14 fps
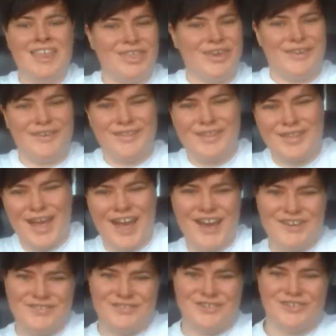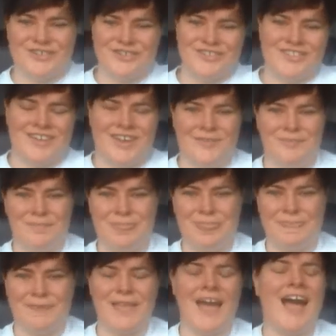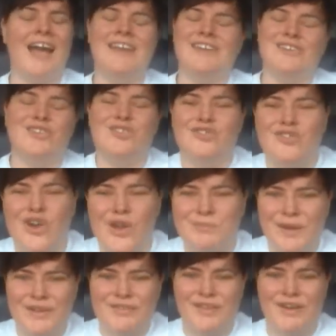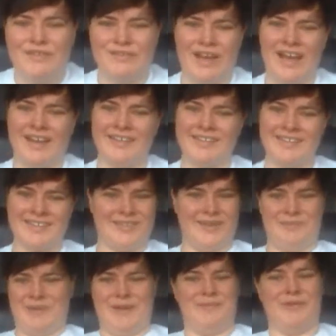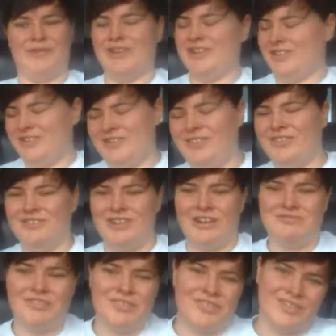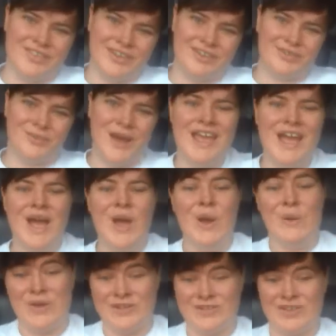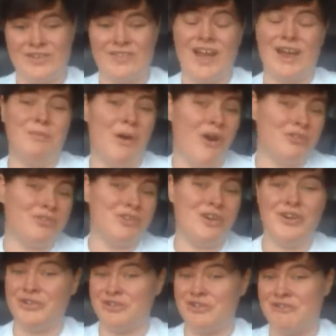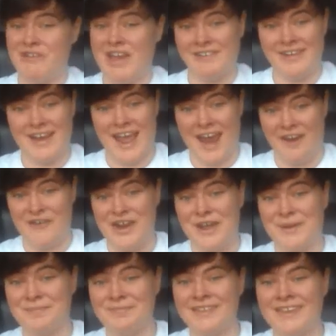things that I've just, that I can describe myself as to people in just a general succinct way, which is I'm hotter, hungrier and hairier.